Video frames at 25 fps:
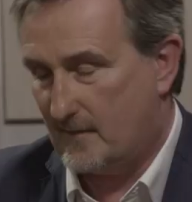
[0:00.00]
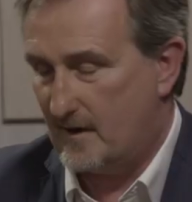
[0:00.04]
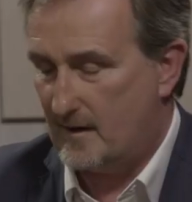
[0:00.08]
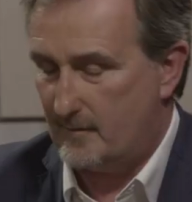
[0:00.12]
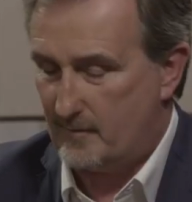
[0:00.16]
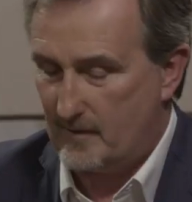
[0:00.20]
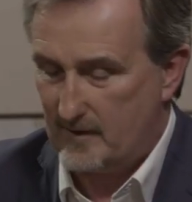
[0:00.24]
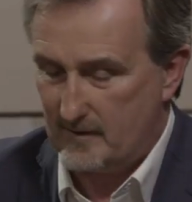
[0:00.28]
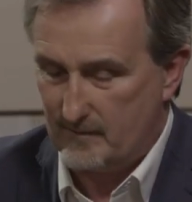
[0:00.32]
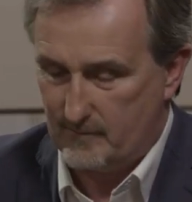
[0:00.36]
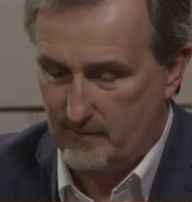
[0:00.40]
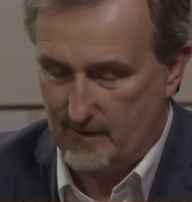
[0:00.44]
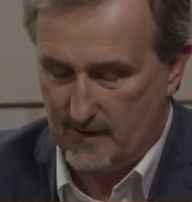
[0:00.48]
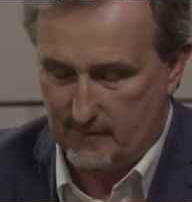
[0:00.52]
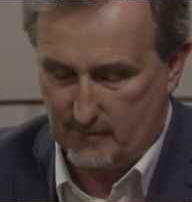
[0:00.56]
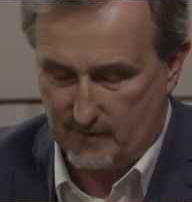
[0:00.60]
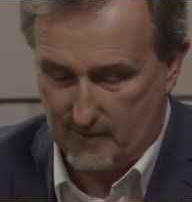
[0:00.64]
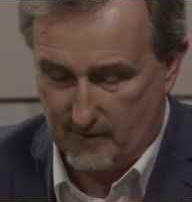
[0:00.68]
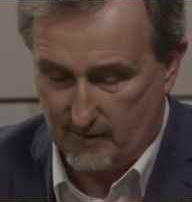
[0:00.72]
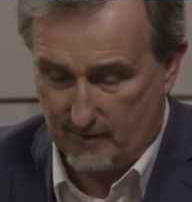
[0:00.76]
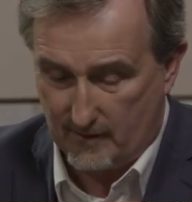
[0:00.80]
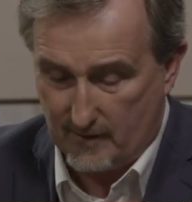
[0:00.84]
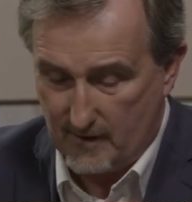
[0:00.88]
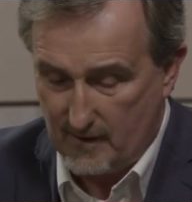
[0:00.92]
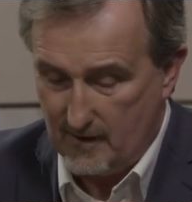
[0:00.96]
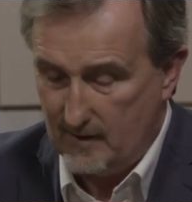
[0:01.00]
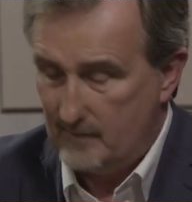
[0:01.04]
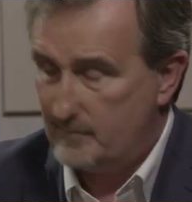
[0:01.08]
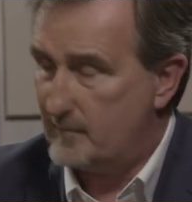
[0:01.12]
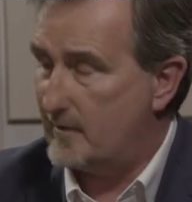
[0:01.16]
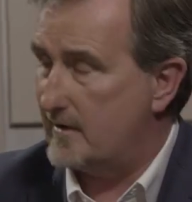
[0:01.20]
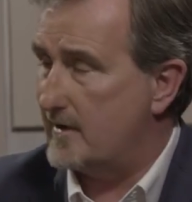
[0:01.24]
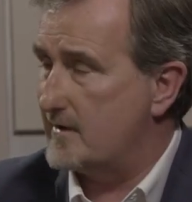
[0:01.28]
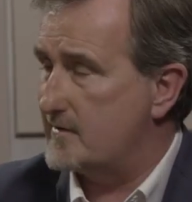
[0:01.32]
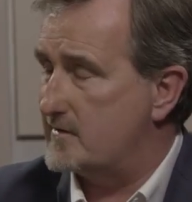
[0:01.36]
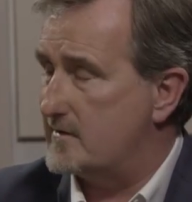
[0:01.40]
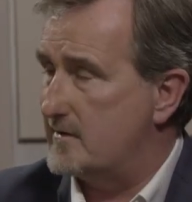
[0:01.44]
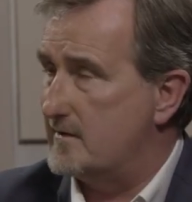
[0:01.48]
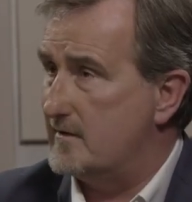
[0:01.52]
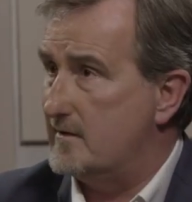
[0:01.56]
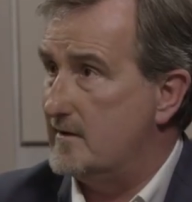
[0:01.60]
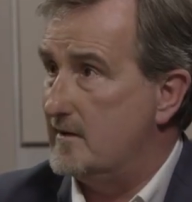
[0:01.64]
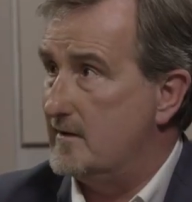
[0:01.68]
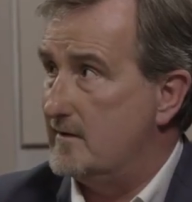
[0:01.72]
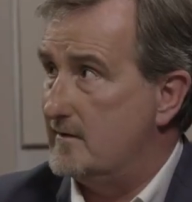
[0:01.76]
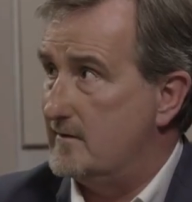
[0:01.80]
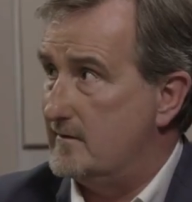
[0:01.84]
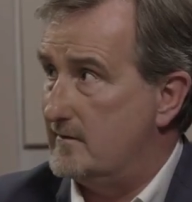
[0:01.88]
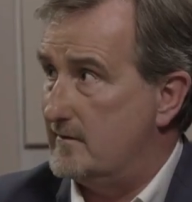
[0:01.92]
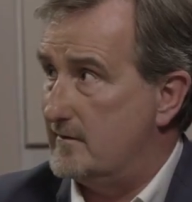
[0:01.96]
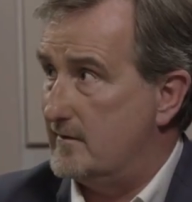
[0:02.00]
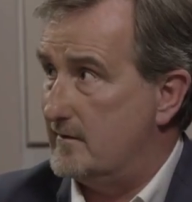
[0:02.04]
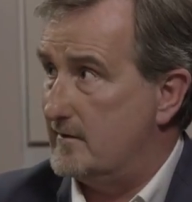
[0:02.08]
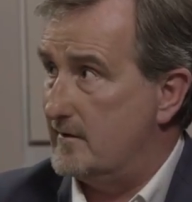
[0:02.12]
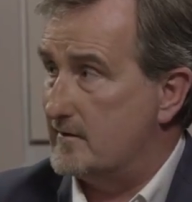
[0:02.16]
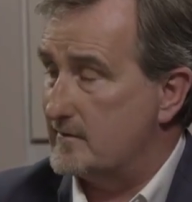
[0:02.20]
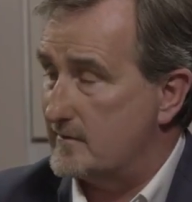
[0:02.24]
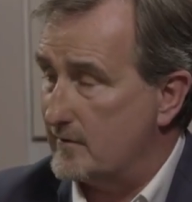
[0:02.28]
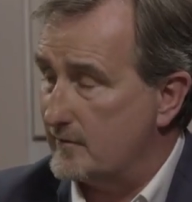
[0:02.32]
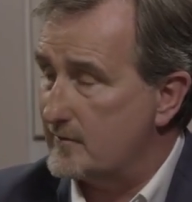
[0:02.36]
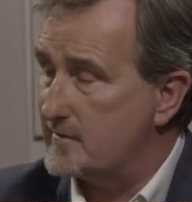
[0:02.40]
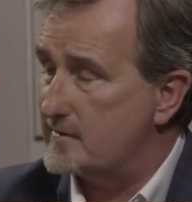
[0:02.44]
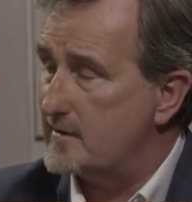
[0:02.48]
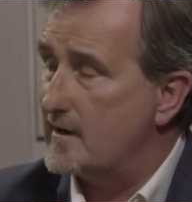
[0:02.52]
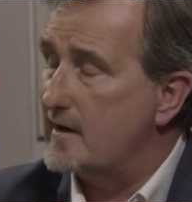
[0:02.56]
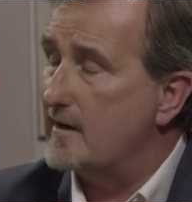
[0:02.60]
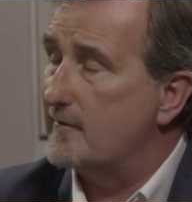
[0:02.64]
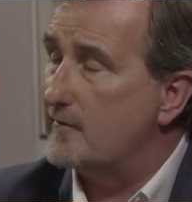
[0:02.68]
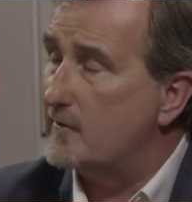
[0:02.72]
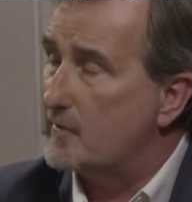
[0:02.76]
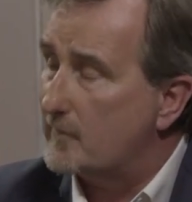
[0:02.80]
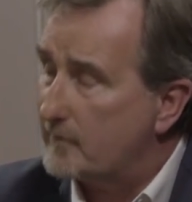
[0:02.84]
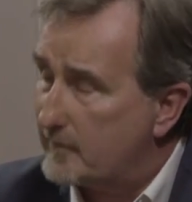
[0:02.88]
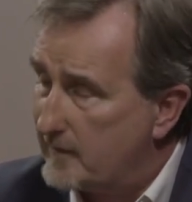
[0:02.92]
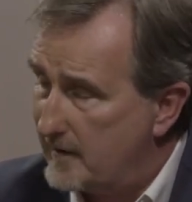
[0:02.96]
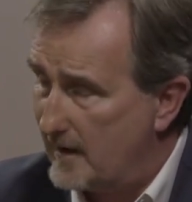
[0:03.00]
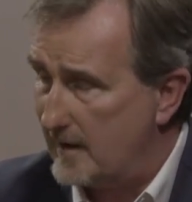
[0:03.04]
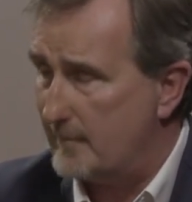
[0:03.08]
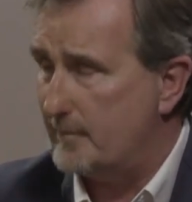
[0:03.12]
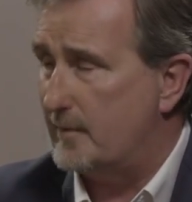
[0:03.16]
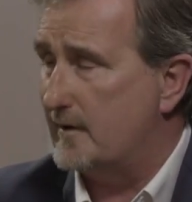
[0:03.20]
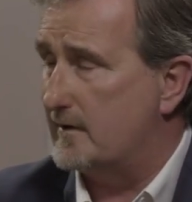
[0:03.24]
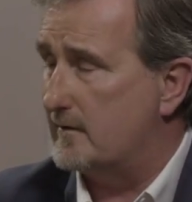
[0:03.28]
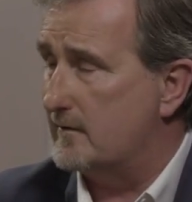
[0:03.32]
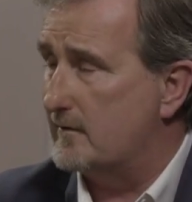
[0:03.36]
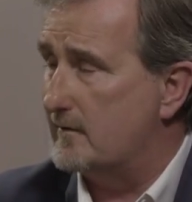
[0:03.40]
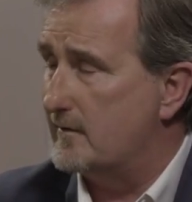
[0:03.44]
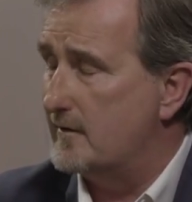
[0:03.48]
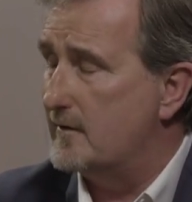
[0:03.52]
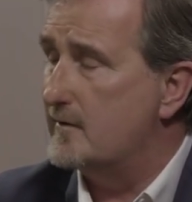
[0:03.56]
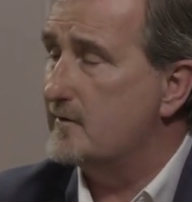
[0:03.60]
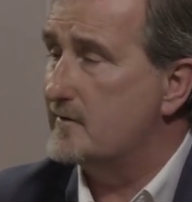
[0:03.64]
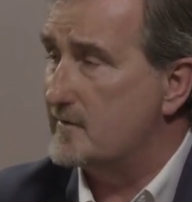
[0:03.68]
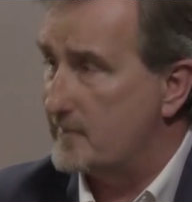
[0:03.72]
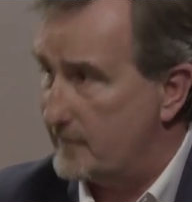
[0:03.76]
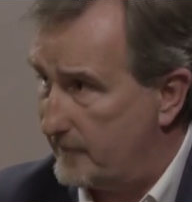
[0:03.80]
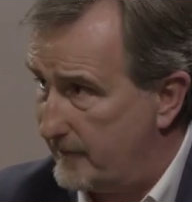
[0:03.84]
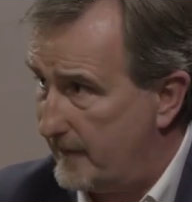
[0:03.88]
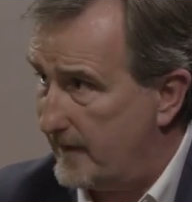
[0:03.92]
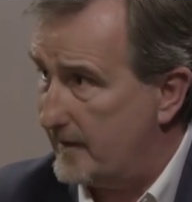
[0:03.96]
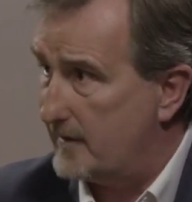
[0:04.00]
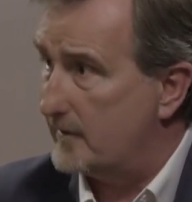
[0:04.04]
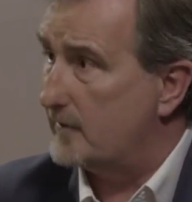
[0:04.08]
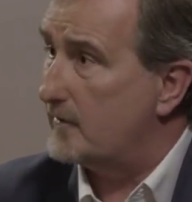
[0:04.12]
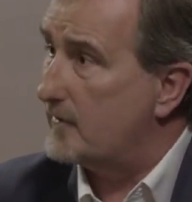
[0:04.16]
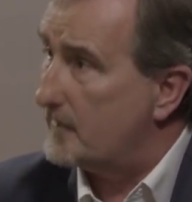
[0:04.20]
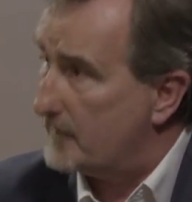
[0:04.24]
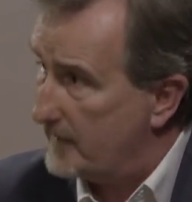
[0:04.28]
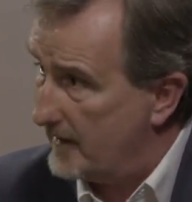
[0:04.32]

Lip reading: maybe, maybe not. But actually, as long as they have enough capital to fail,